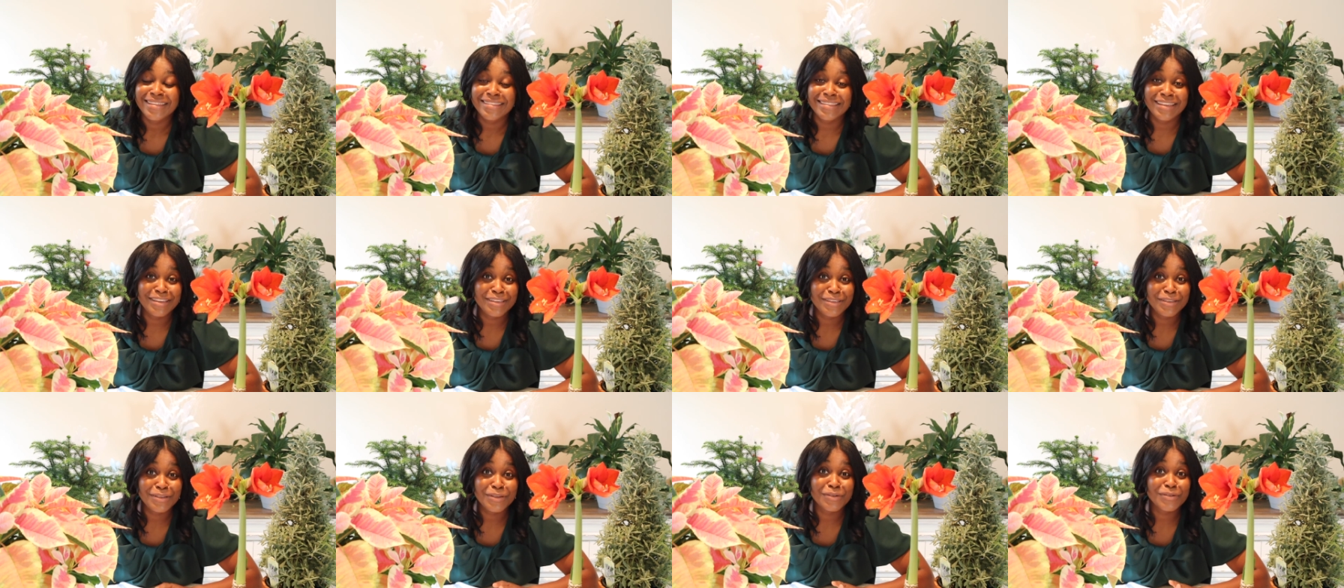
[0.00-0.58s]

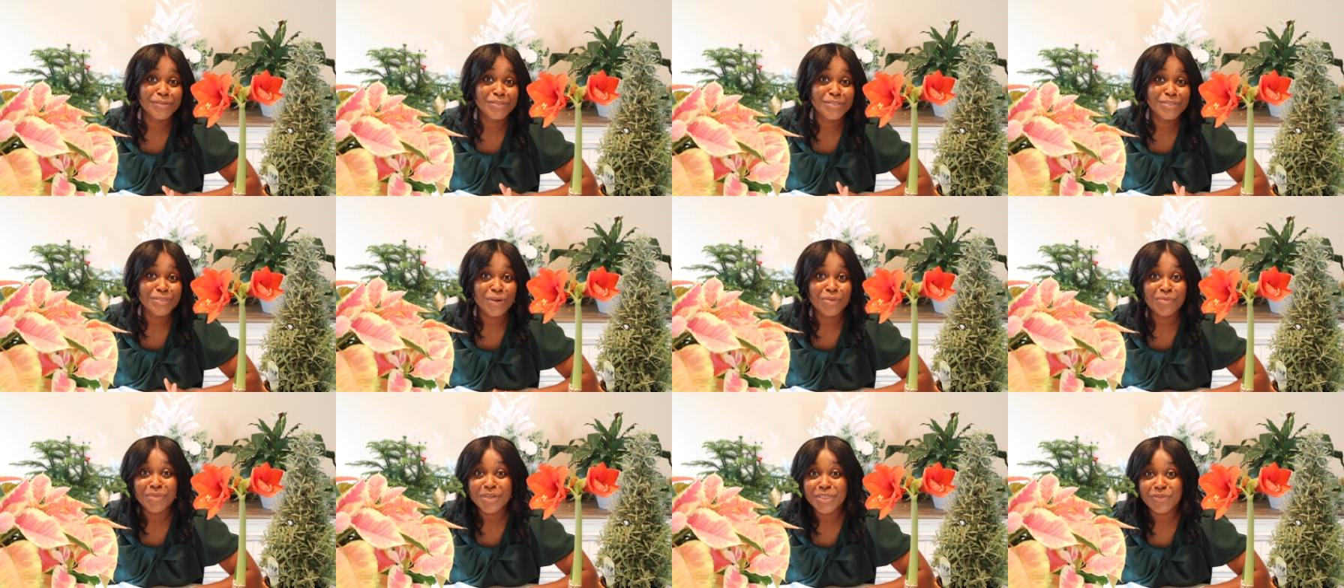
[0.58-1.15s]
Thank you
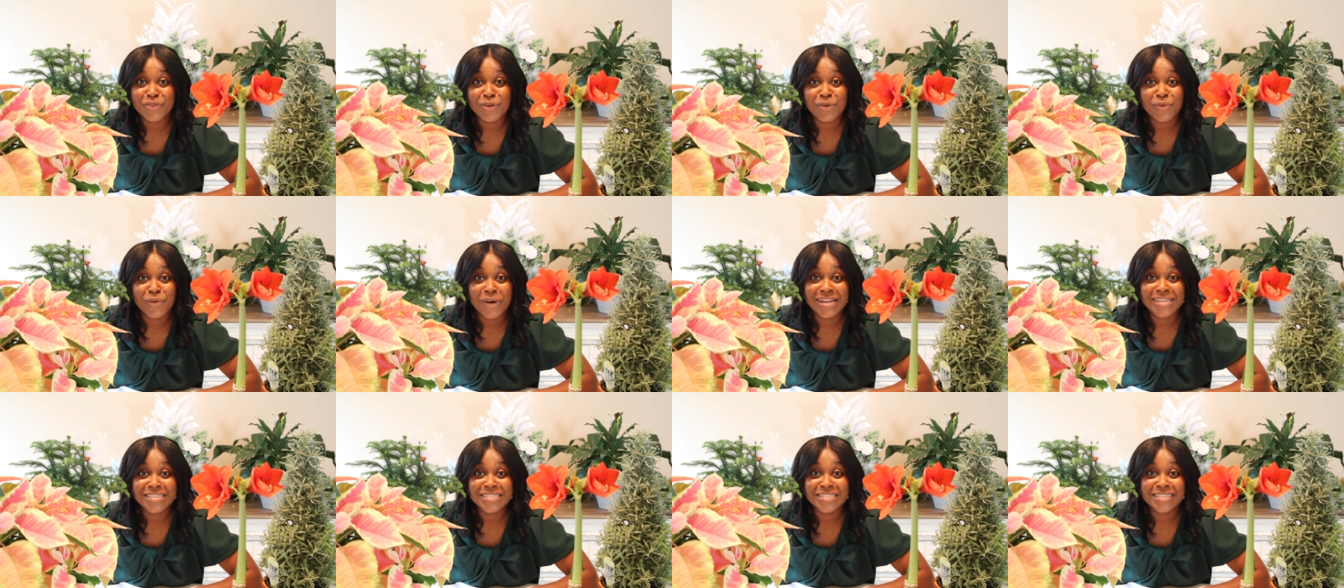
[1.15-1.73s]
so much for
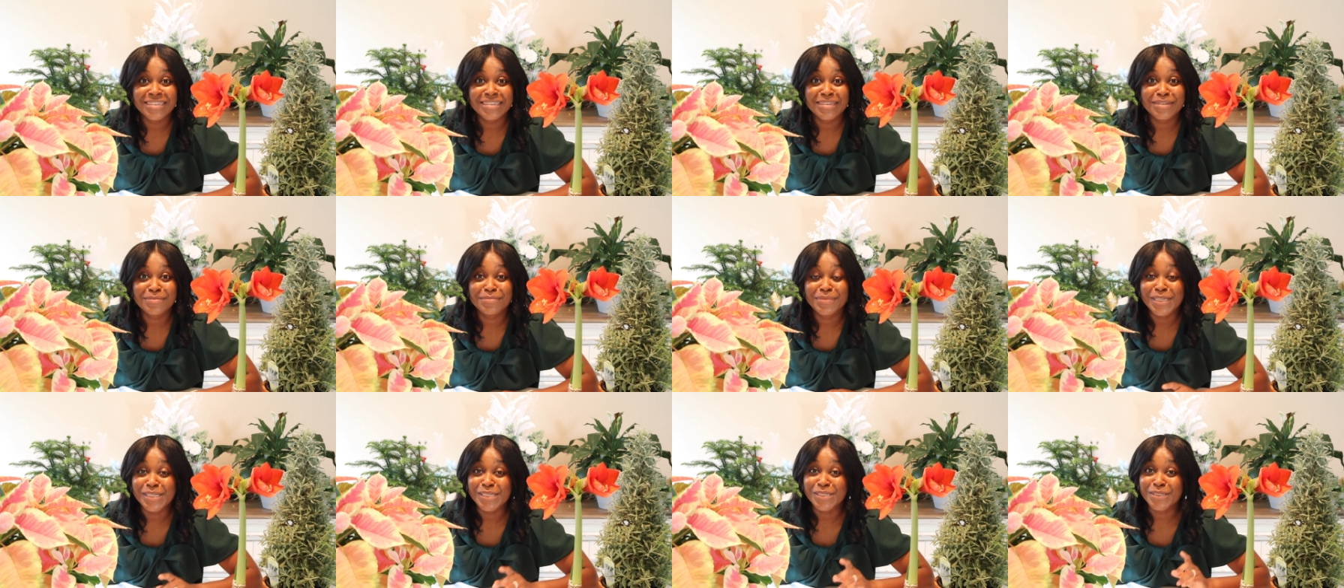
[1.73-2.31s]
watching.
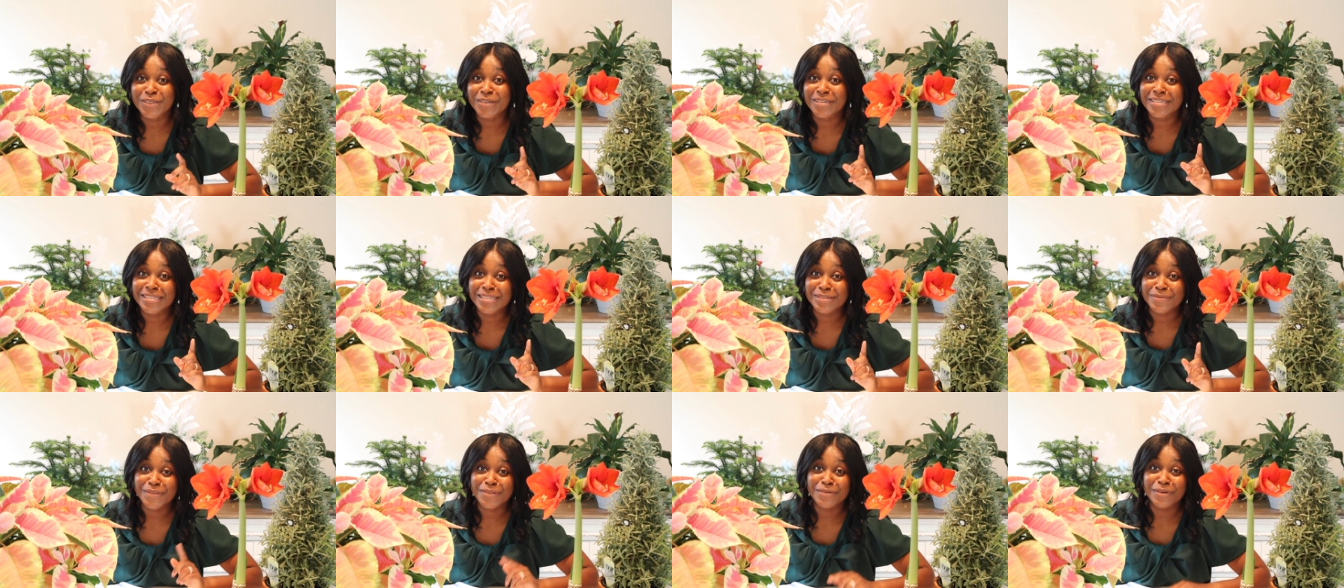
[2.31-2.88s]
Be sure to
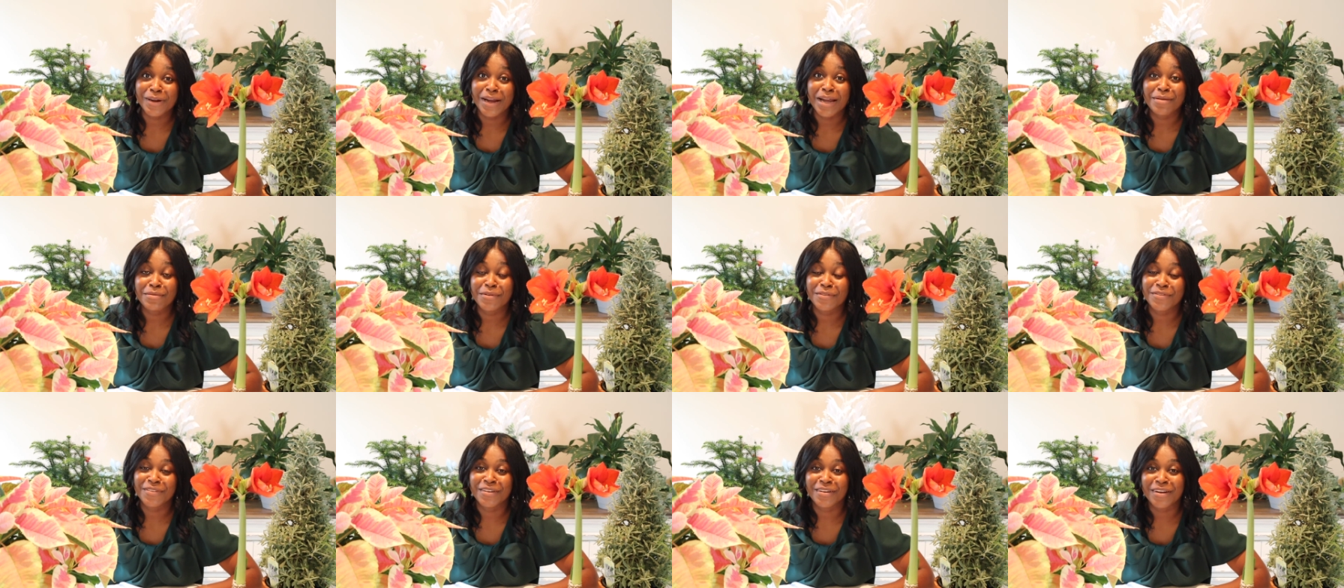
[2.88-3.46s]
subscribe
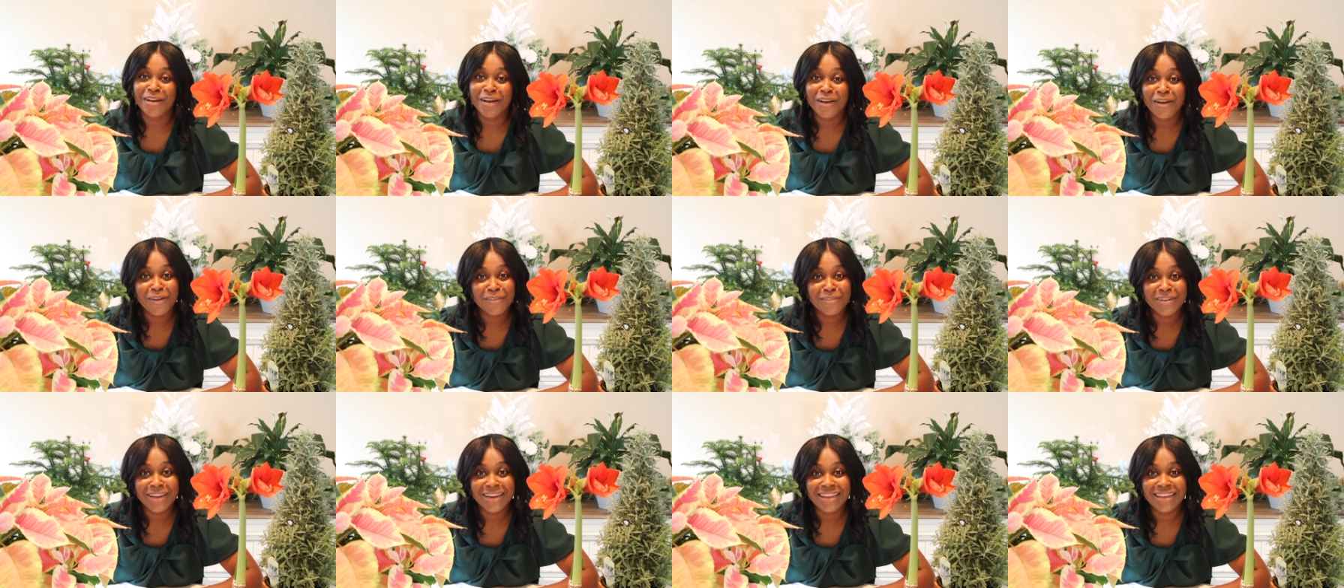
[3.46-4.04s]
if you're not
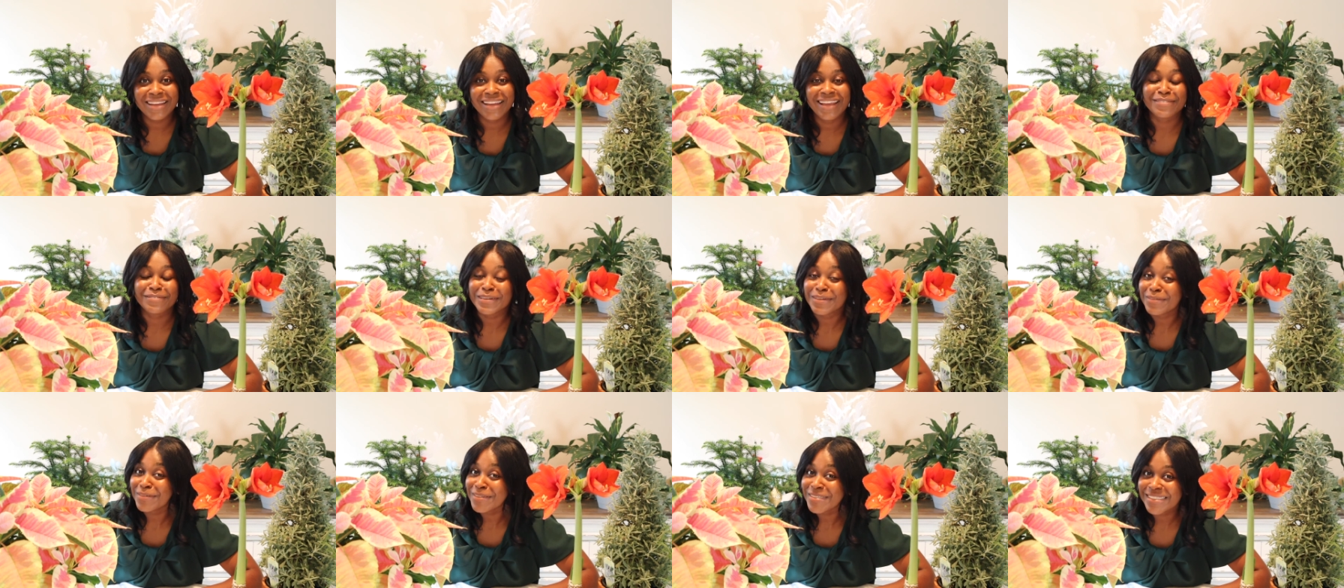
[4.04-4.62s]
already.
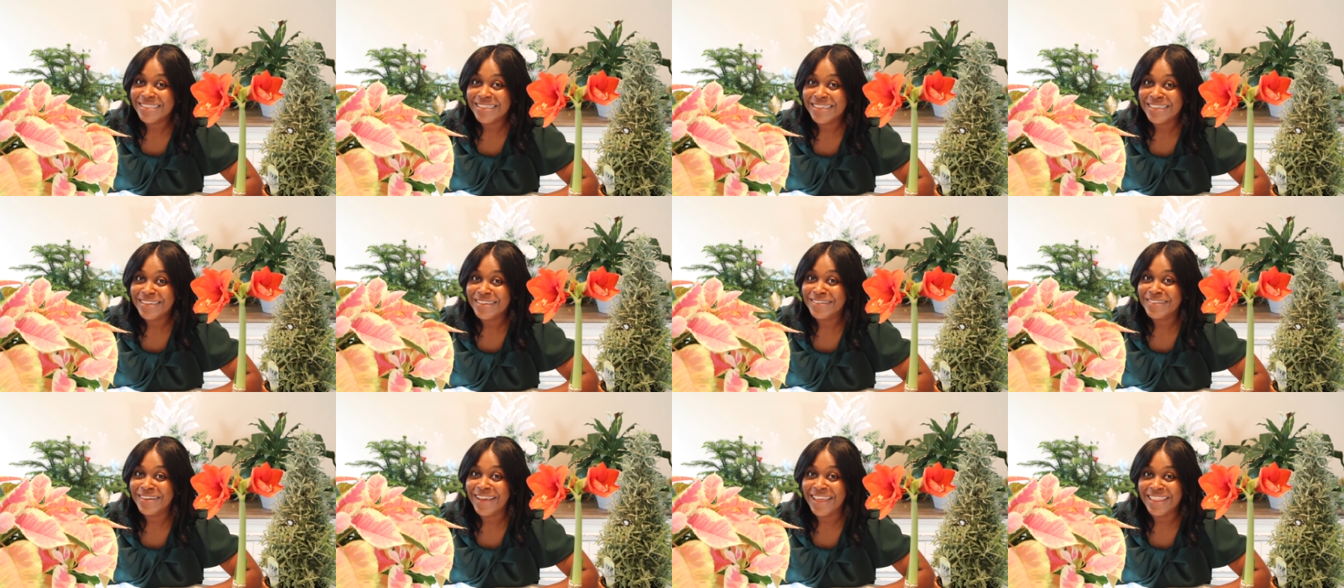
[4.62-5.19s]
We will see
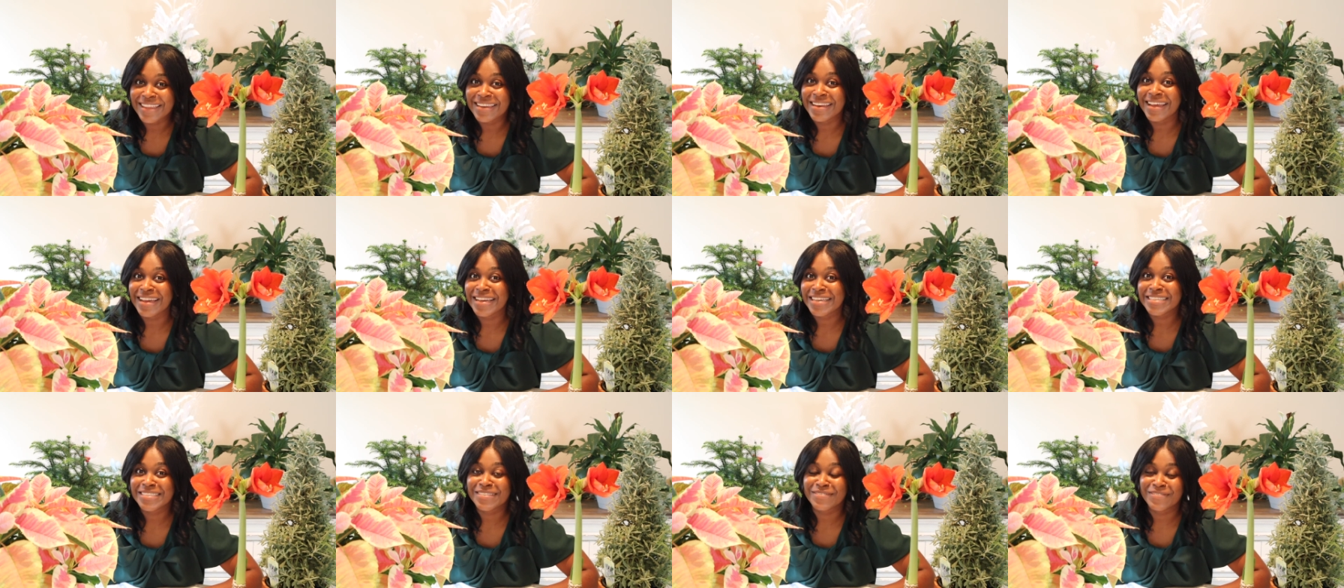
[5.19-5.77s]
you in the
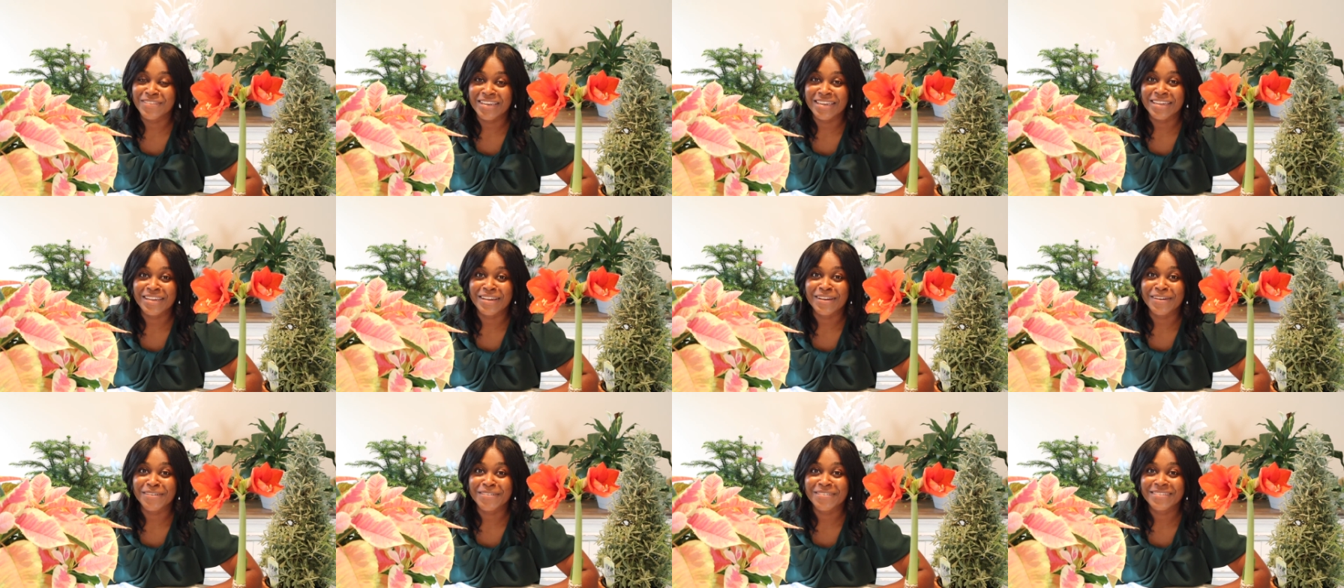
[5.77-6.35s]
next
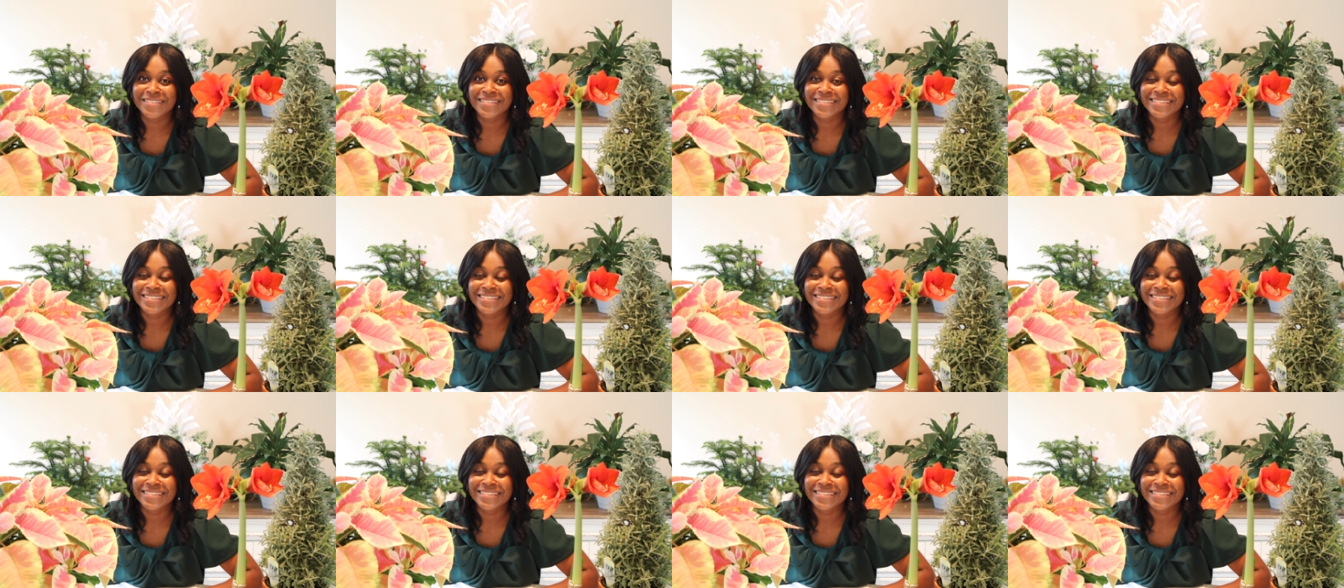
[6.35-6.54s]
video.